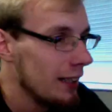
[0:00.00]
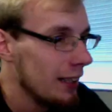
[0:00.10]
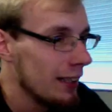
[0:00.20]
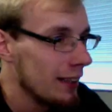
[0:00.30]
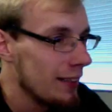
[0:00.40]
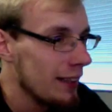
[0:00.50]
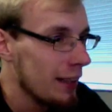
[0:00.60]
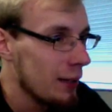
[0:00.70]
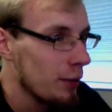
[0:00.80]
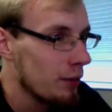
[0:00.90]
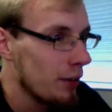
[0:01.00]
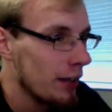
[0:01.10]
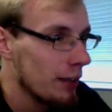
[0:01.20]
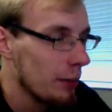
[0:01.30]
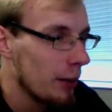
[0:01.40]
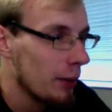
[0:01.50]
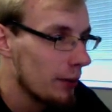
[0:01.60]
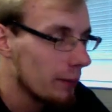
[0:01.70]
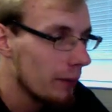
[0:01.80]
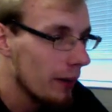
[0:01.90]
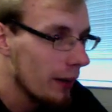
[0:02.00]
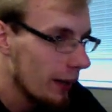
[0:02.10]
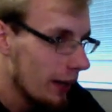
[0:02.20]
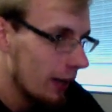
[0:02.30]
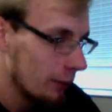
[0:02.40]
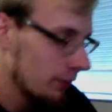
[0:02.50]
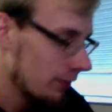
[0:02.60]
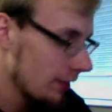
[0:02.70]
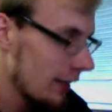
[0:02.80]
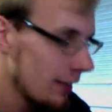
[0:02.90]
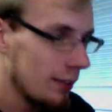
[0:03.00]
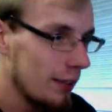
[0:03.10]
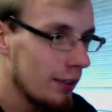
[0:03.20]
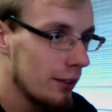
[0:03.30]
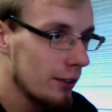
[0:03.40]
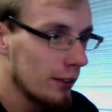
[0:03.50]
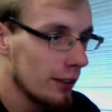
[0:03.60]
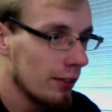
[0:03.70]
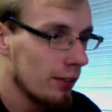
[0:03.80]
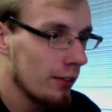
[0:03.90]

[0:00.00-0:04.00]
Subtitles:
And to think I was frightened about it. And what's nice here is